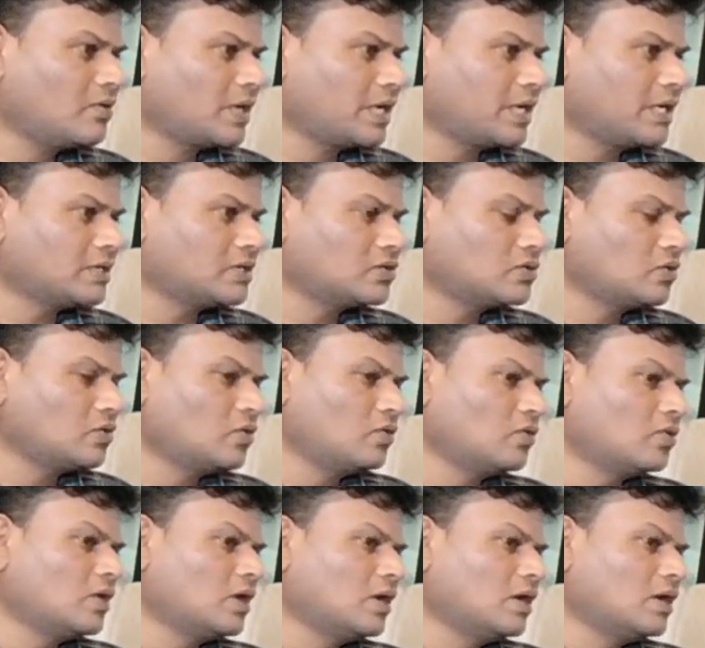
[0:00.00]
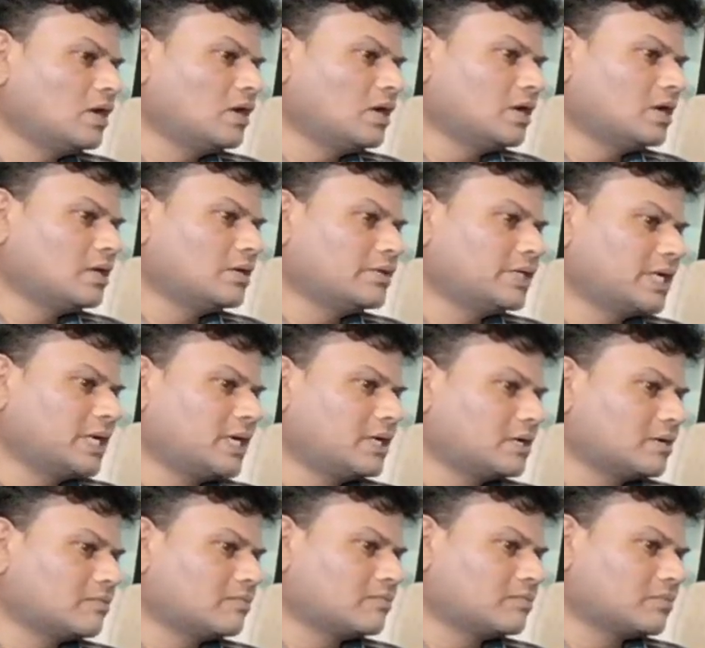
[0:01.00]
Okay, so there
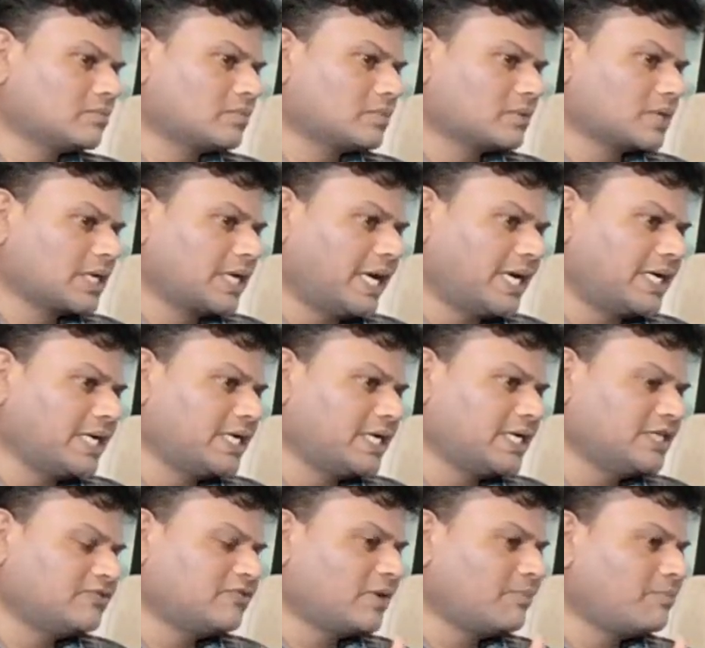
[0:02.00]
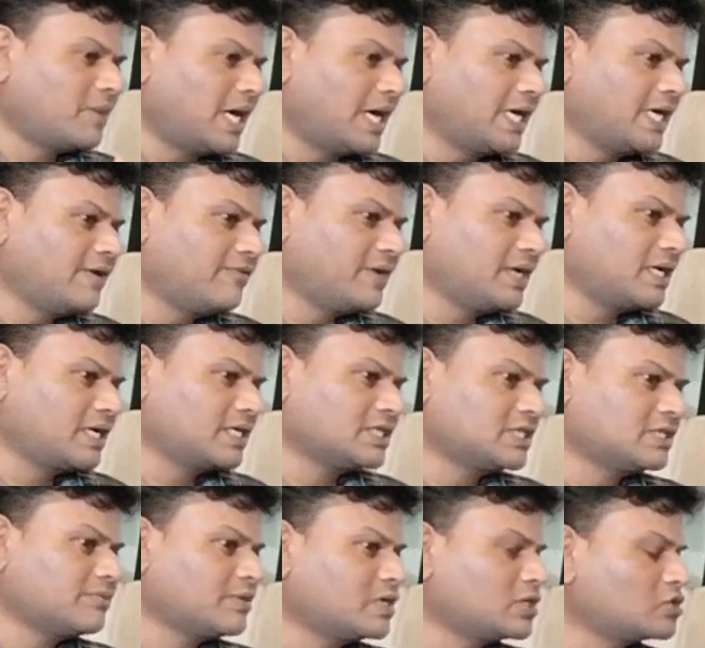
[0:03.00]
are categories from unaware
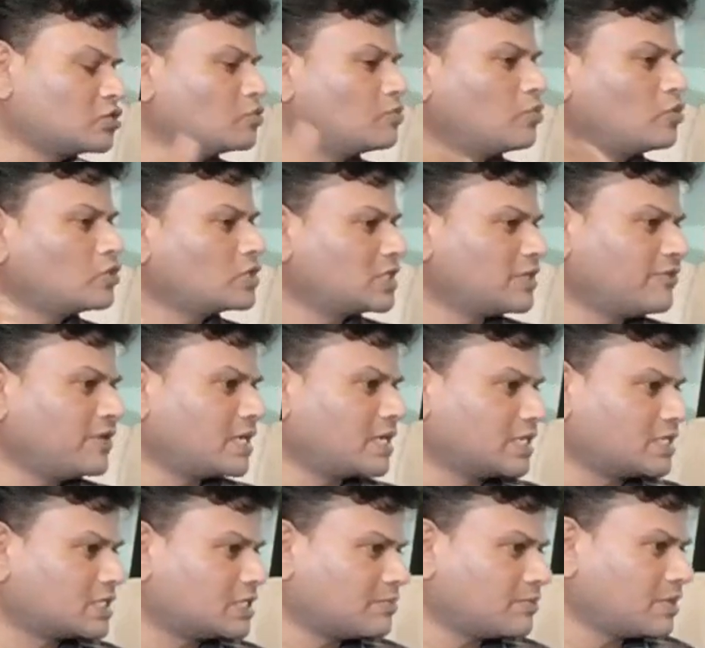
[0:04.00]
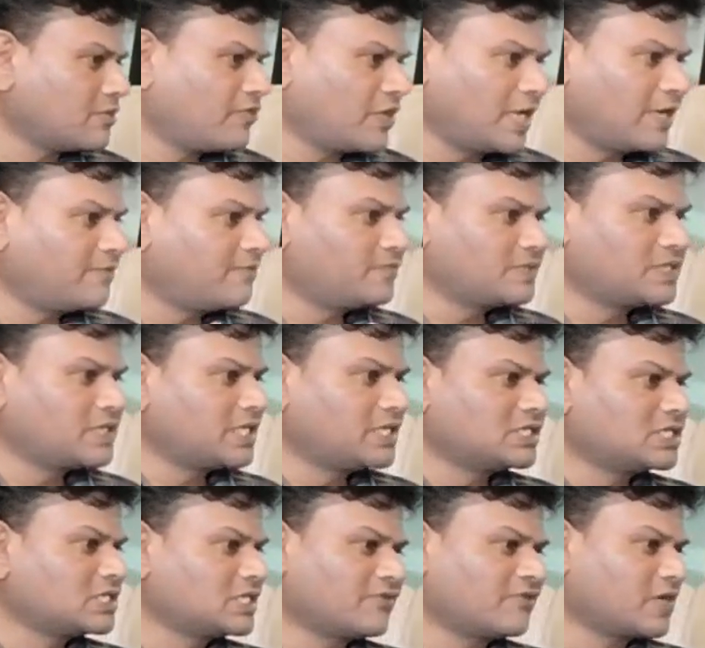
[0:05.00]
customers to most aware customer, 5
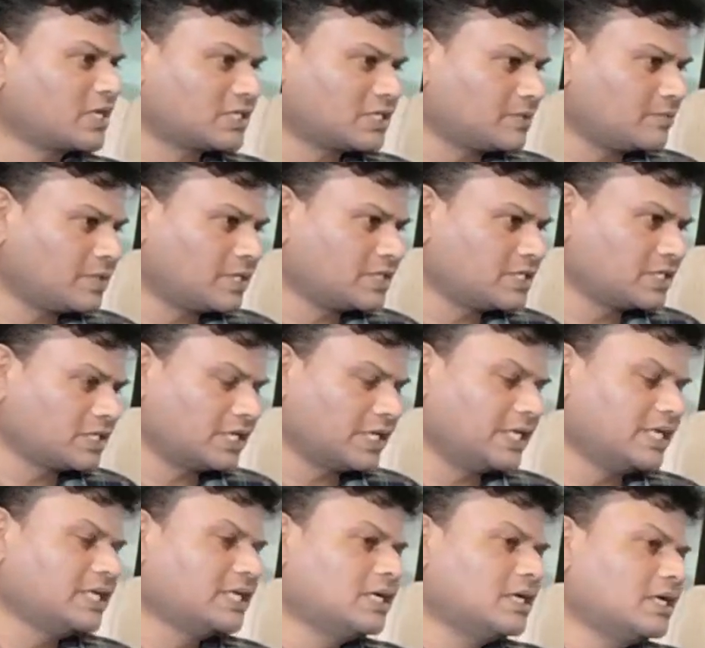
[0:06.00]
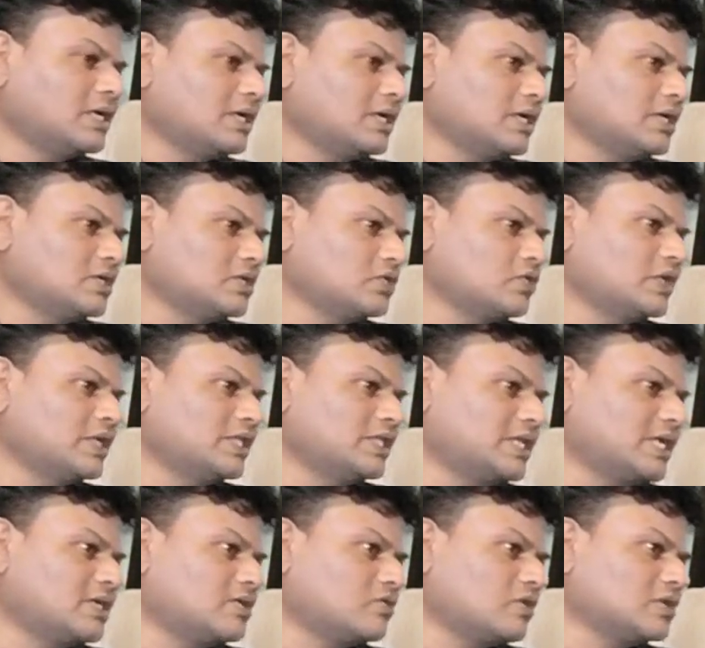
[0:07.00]
stages of customer journey. So in
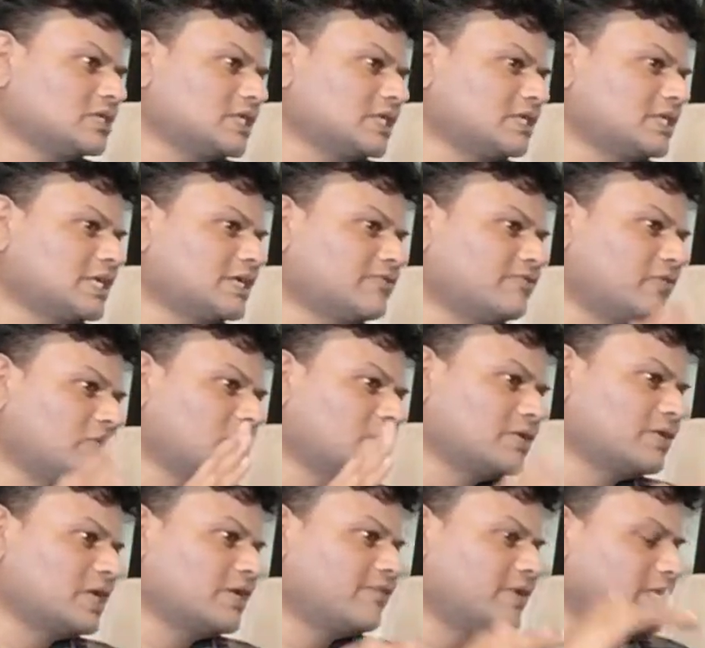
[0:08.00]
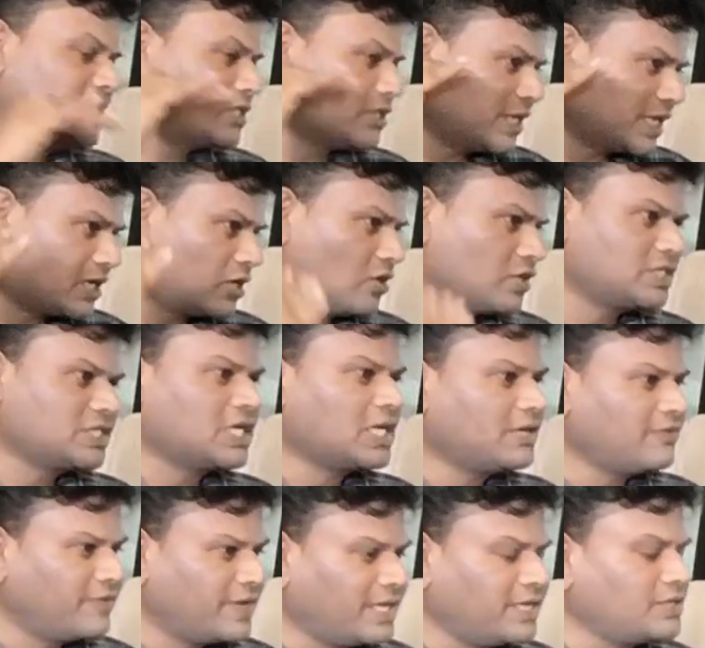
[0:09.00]
that concept, I work in a very
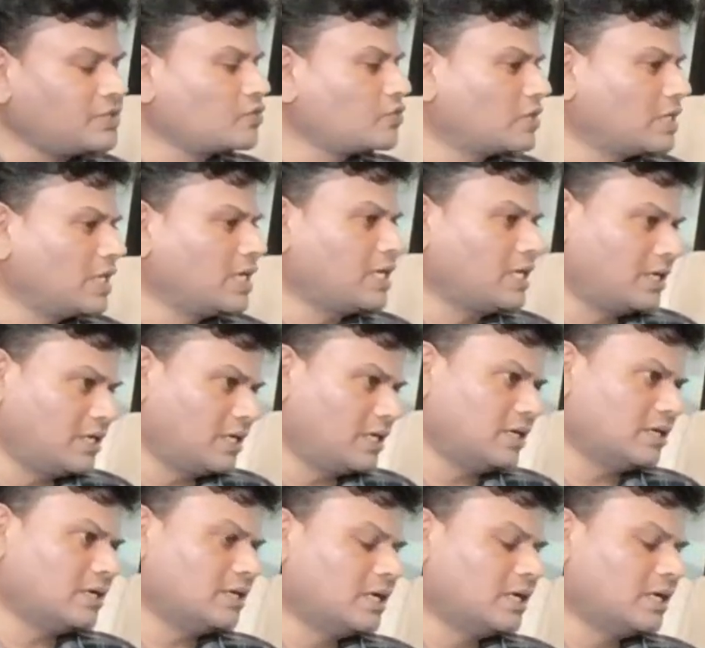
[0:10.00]
psychological way so that